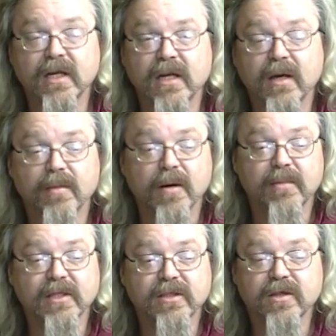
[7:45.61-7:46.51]
and I, I
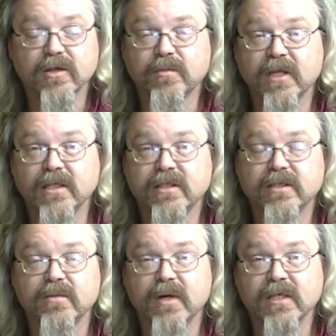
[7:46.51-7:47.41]
bet you there's
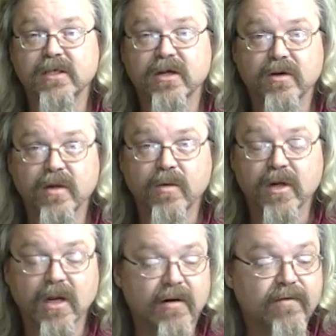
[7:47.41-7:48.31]
places in Mexico that
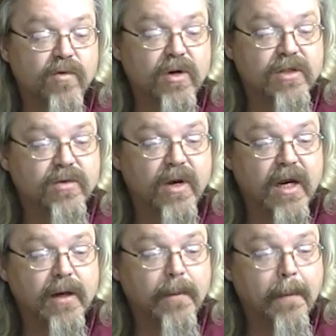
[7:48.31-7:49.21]
would love for it to
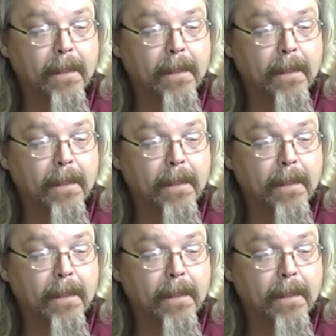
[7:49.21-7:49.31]
rain